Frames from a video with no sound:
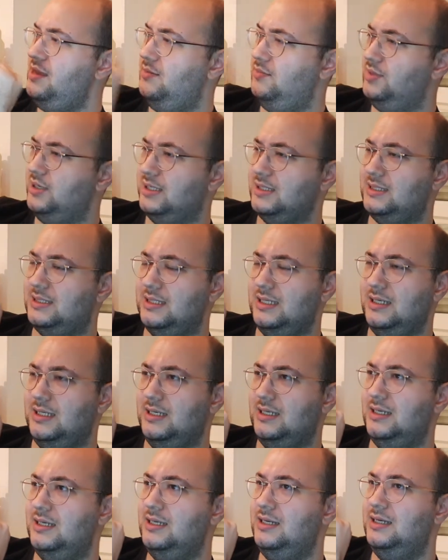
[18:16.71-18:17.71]
But,
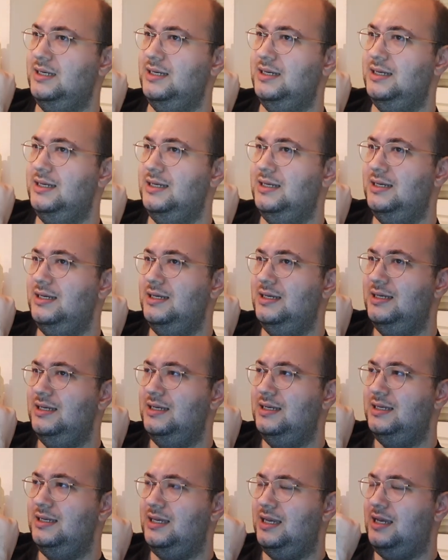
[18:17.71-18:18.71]

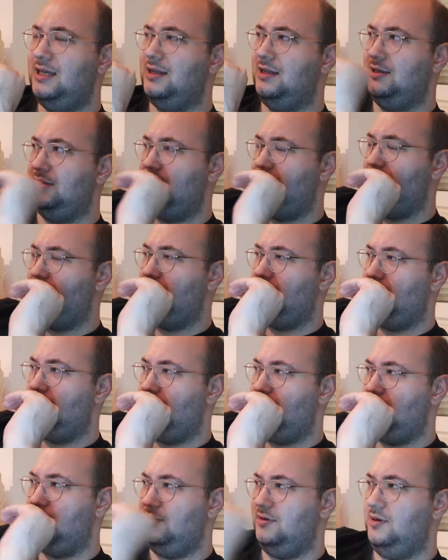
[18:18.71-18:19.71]
yeah, like
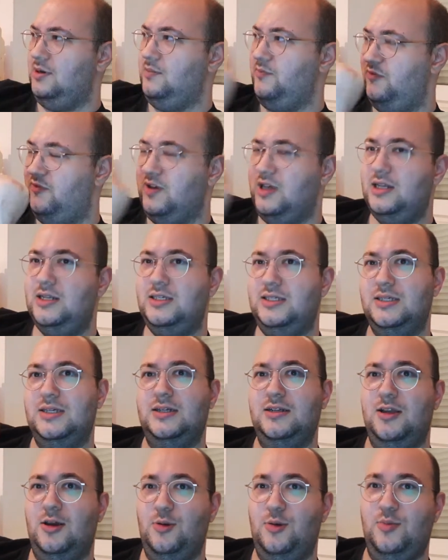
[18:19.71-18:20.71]
I'm fairly
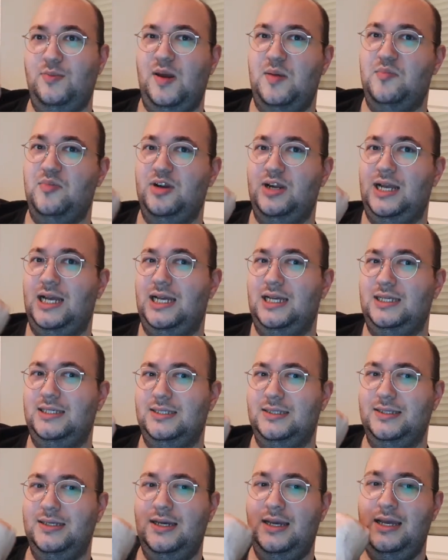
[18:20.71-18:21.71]
certain I remember it
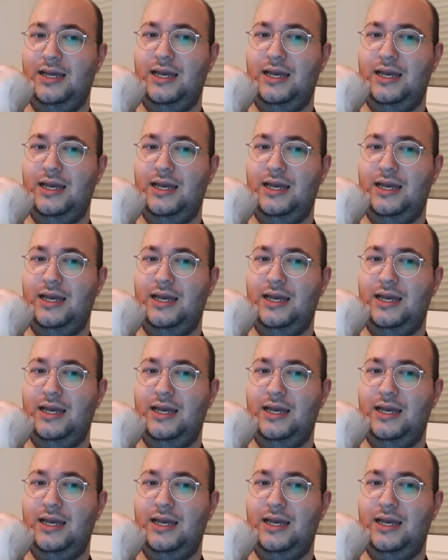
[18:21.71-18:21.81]
as